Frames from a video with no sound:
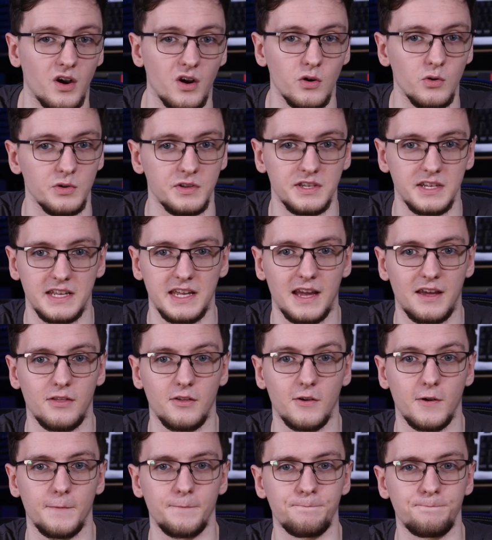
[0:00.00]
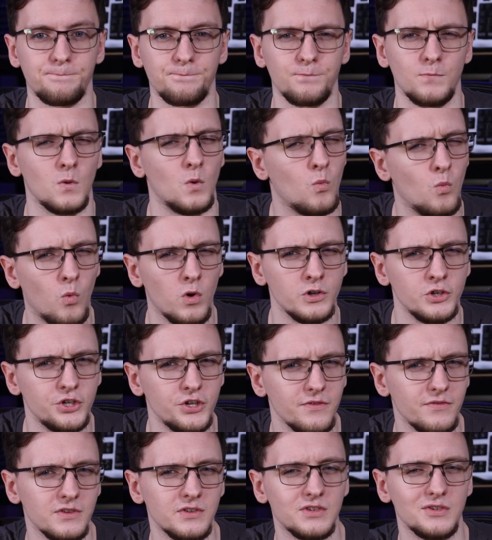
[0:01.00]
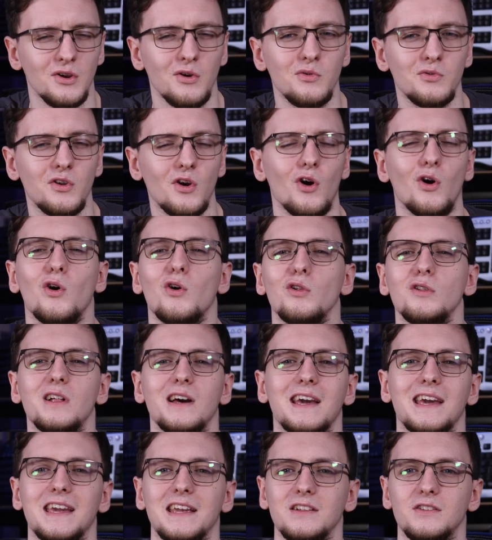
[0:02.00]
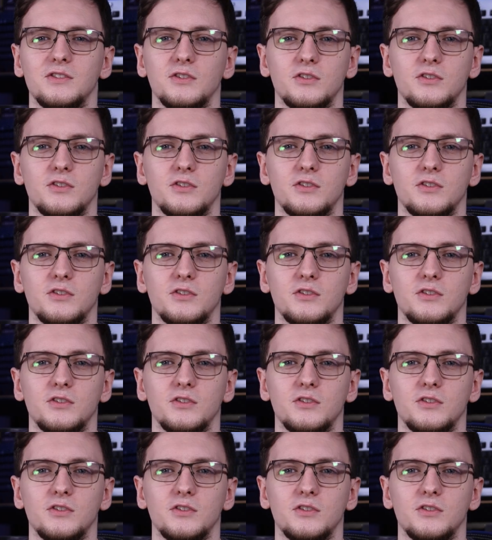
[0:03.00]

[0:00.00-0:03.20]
it all together. Once you've installed all 8